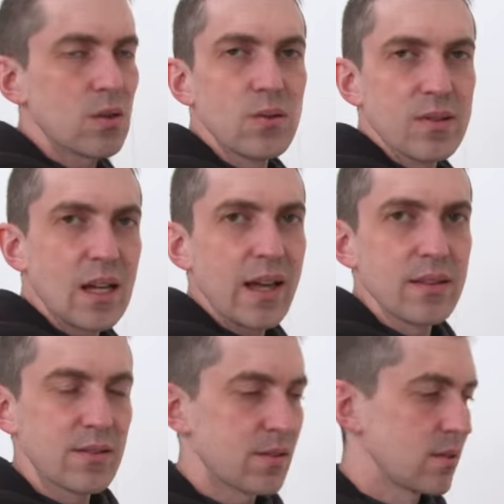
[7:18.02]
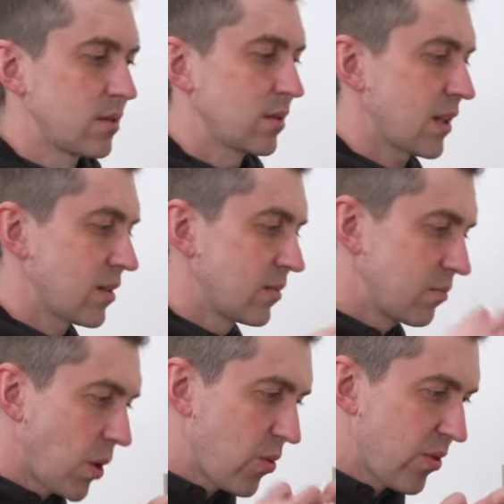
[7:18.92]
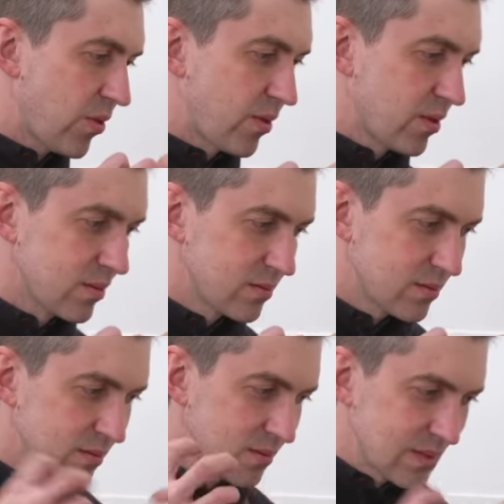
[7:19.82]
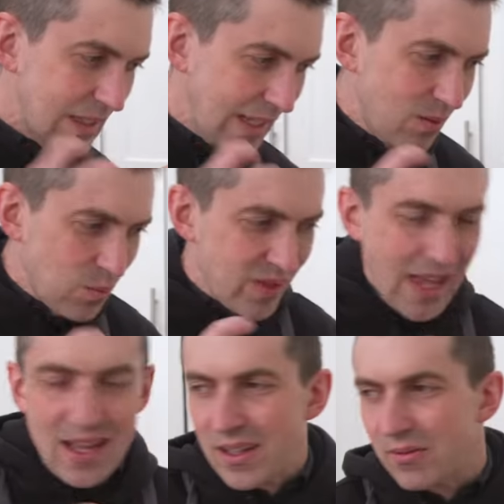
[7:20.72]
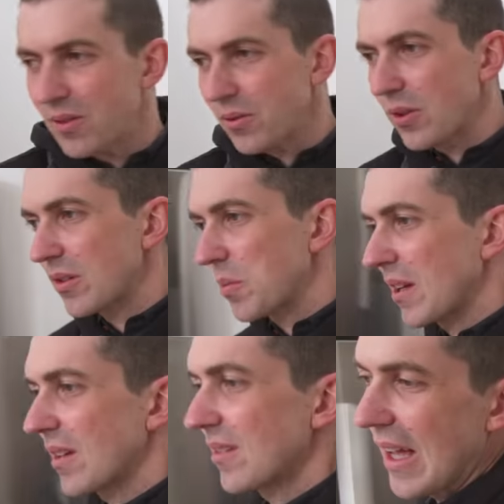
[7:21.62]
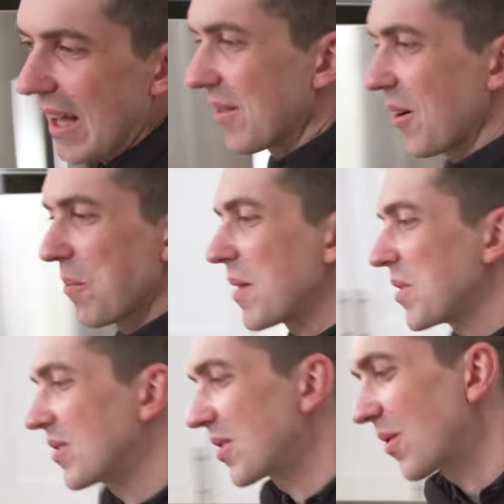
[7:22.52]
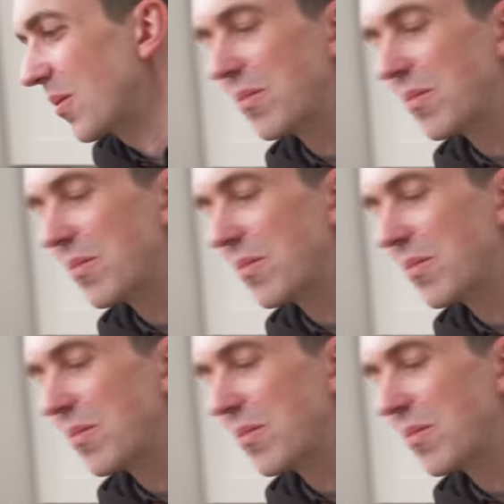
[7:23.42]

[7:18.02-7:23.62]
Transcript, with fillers: two sides, like both, like with that level of crispiness. I don't know, maybe you do.